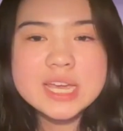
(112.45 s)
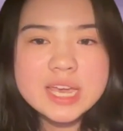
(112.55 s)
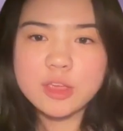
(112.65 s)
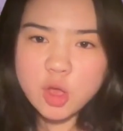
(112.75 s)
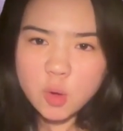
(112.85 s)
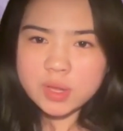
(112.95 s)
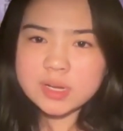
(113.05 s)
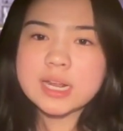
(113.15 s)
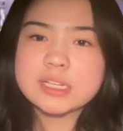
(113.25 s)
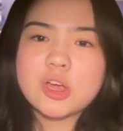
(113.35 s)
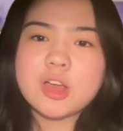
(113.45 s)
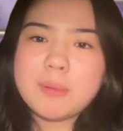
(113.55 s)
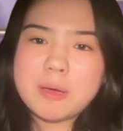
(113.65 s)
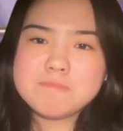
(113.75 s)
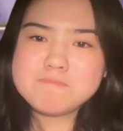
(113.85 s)
I go in and I talk
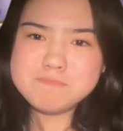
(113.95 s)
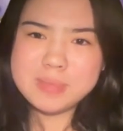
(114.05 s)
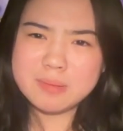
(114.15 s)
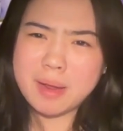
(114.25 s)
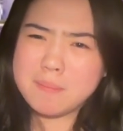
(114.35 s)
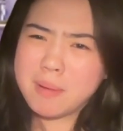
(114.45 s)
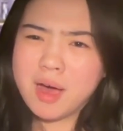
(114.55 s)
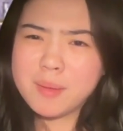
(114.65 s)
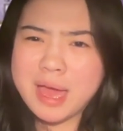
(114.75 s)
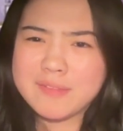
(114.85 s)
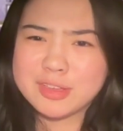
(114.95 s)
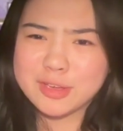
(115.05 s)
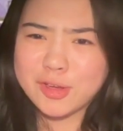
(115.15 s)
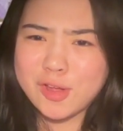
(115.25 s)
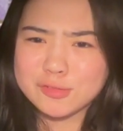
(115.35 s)
about me and my mom having
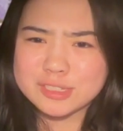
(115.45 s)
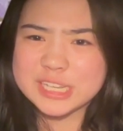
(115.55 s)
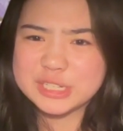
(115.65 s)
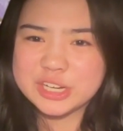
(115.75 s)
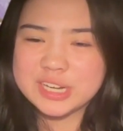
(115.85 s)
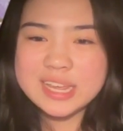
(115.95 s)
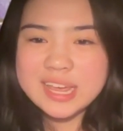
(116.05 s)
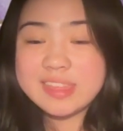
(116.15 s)
a conversation,